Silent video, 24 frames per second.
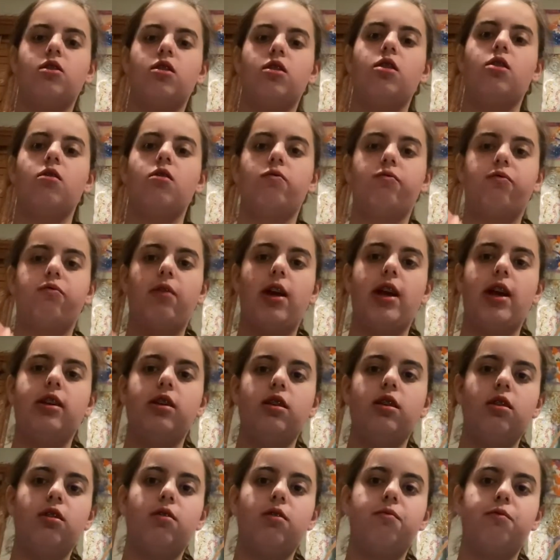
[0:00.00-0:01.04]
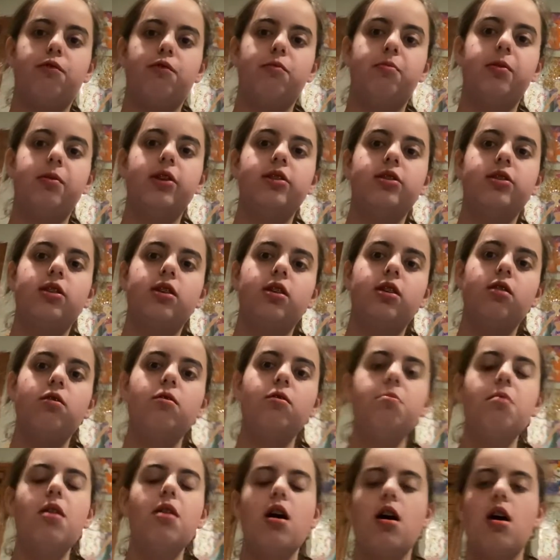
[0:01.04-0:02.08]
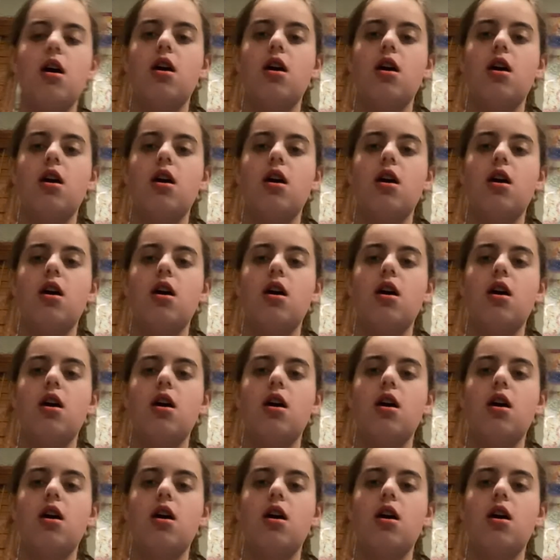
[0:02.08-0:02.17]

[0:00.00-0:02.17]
the regular Rubik's Cube.